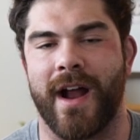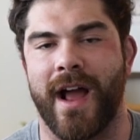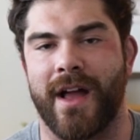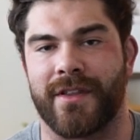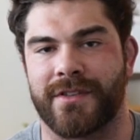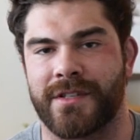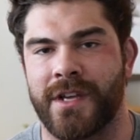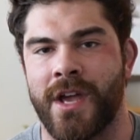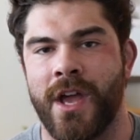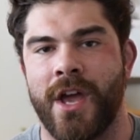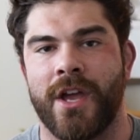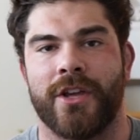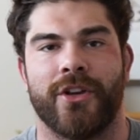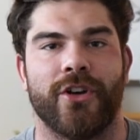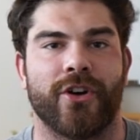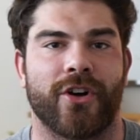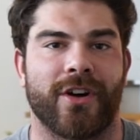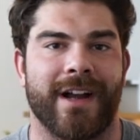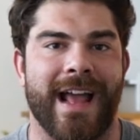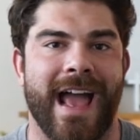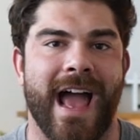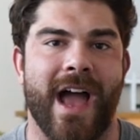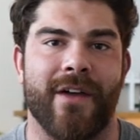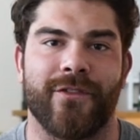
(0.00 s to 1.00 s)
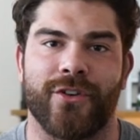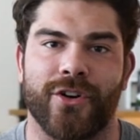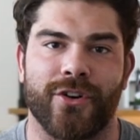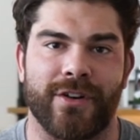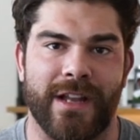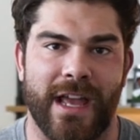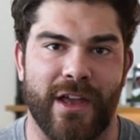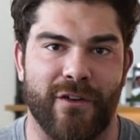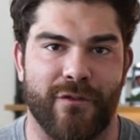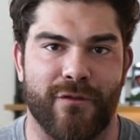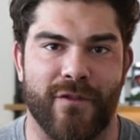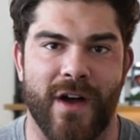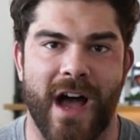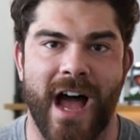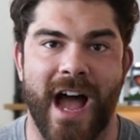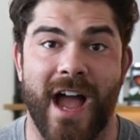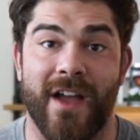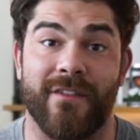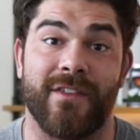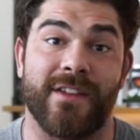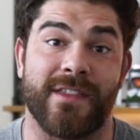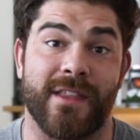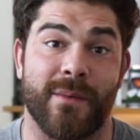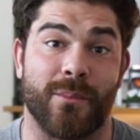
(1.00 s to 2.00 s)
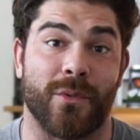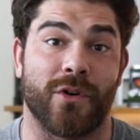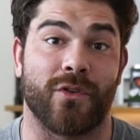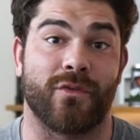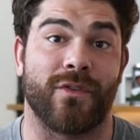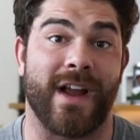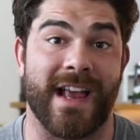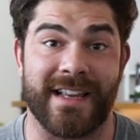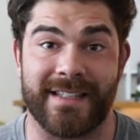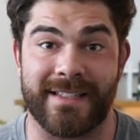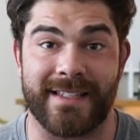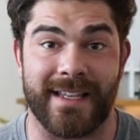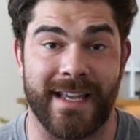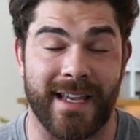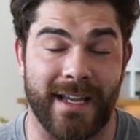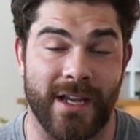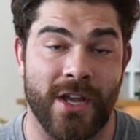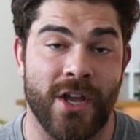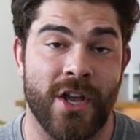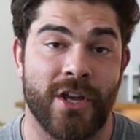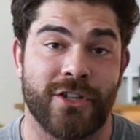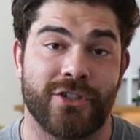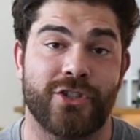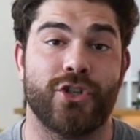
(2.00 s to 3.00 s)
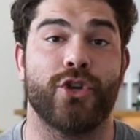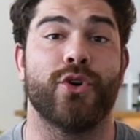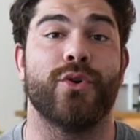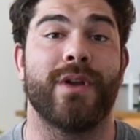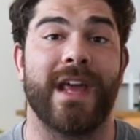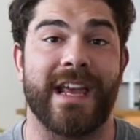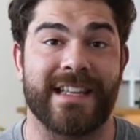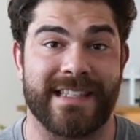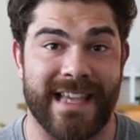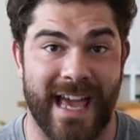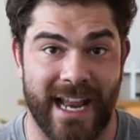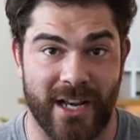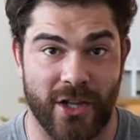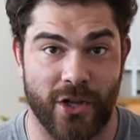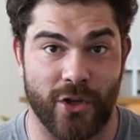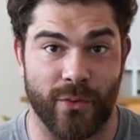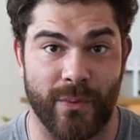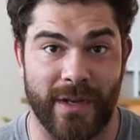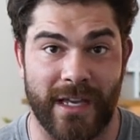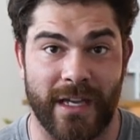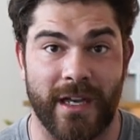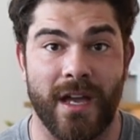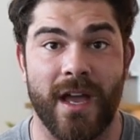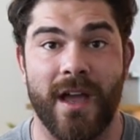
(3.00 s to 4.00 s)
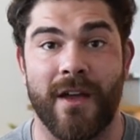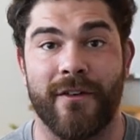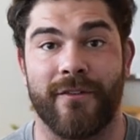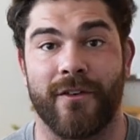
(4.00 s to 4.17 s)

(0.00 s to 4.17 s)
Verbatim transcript: rounds, you're going to have your day five. And then we're resting two days out of the week.